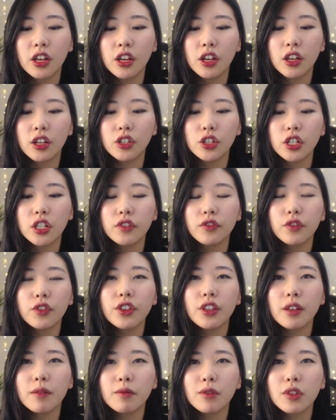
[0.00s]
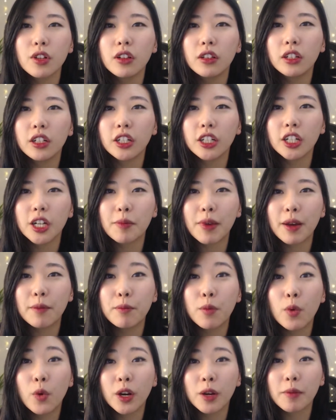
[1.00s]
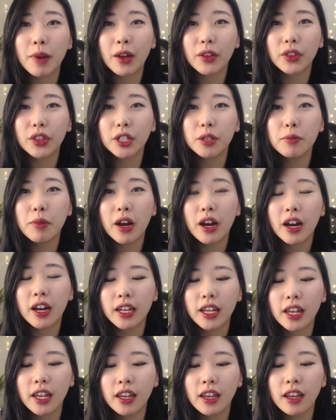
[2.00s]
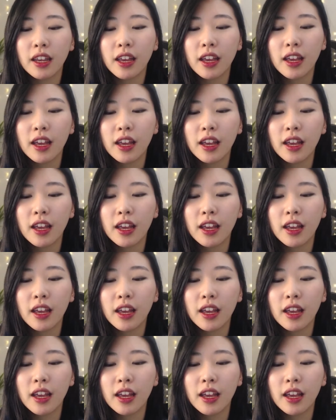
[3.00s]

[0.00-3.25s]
just for them to learn more about their body